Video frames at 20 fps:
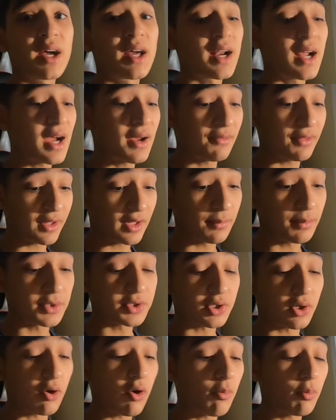i'd have like a bunch
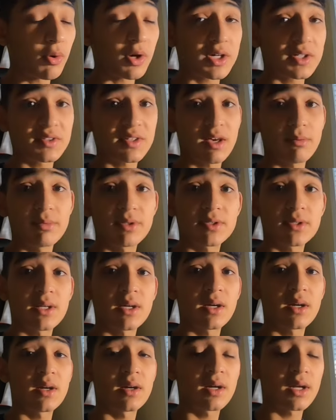of homework assignments
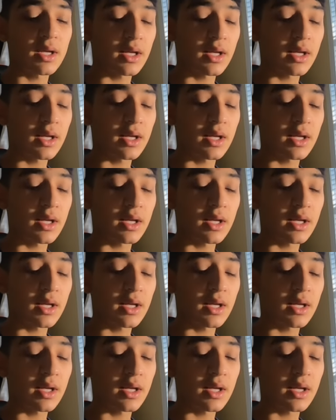there